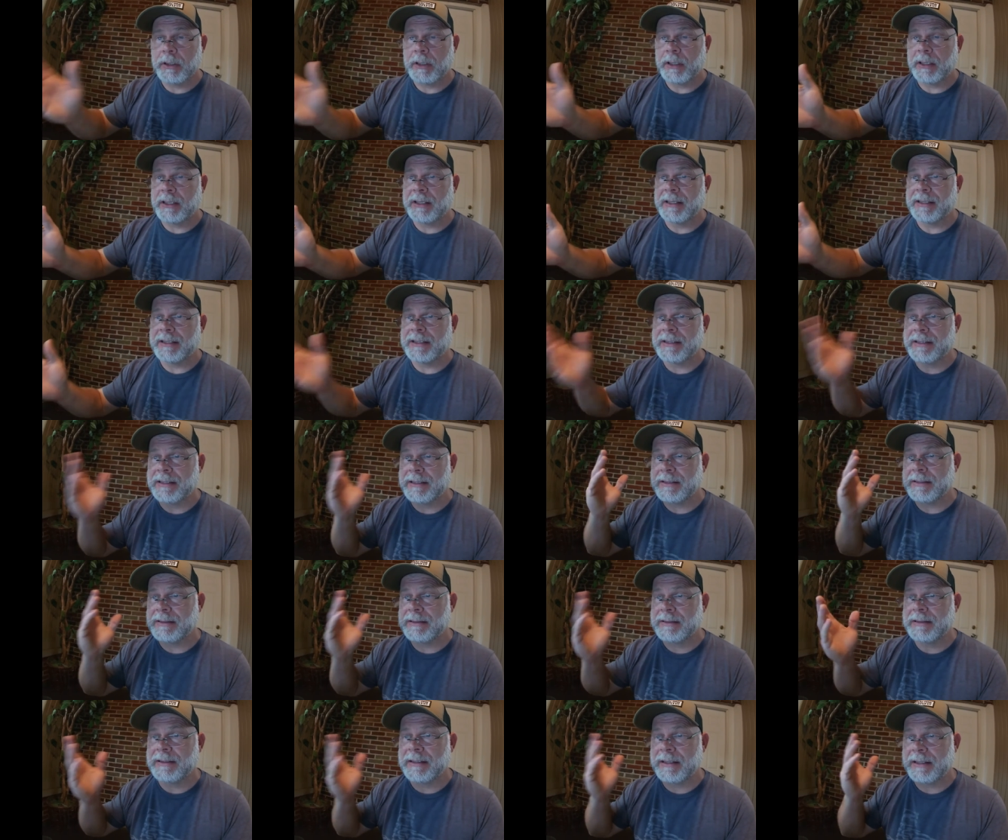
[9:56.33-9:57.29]

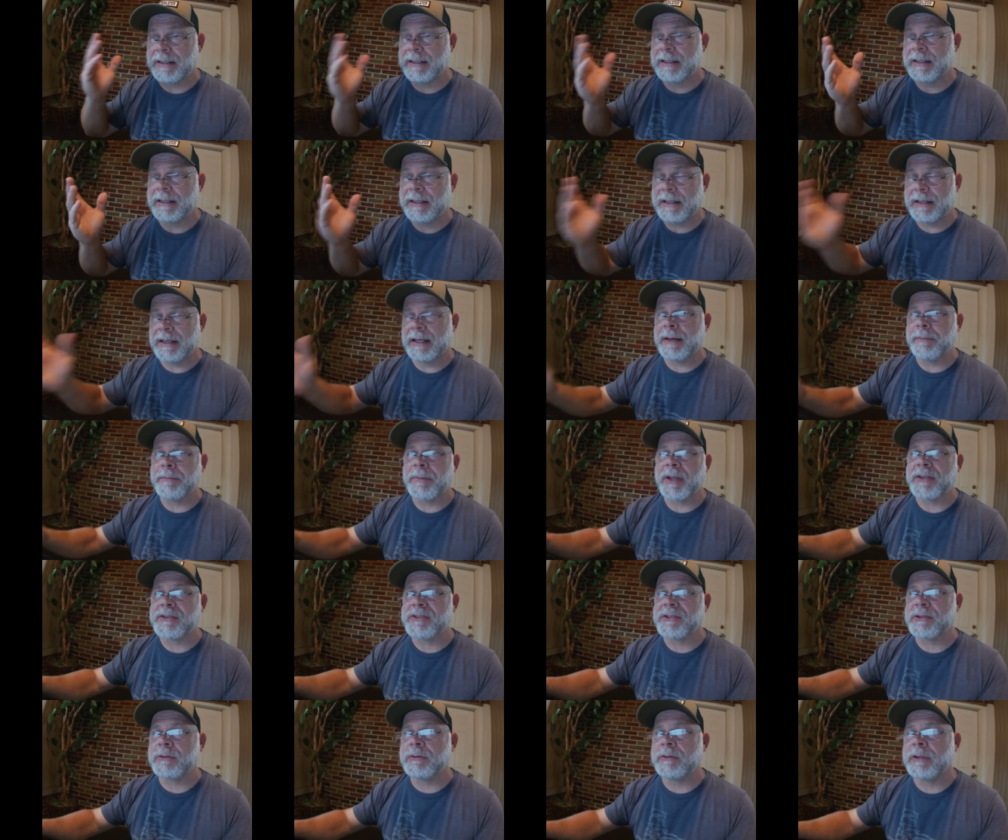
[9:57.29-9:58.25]
Uh, I'm
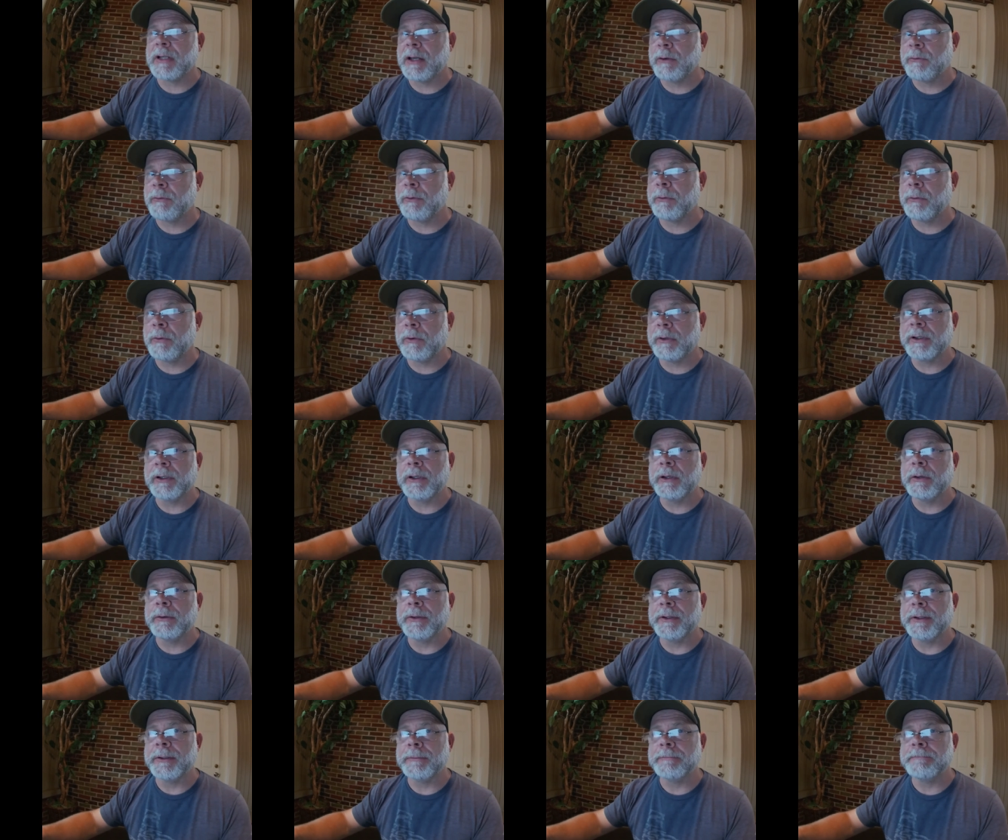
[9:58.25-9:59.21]
not certain how we want to
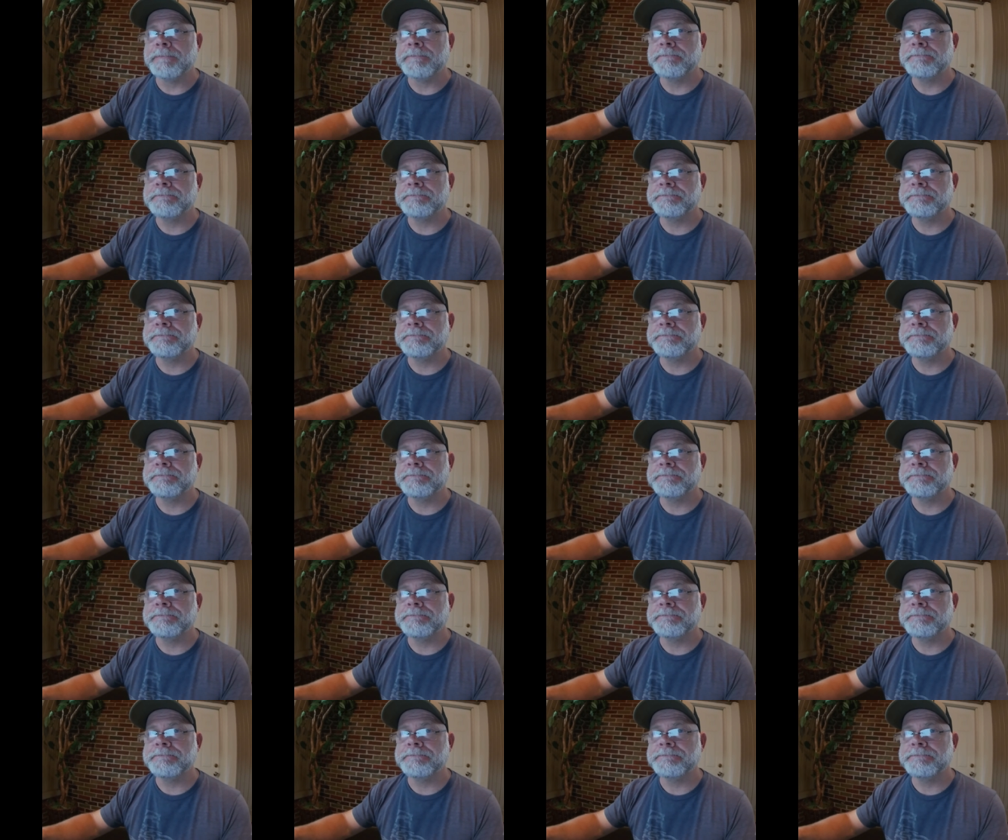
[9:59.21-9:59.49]
go here.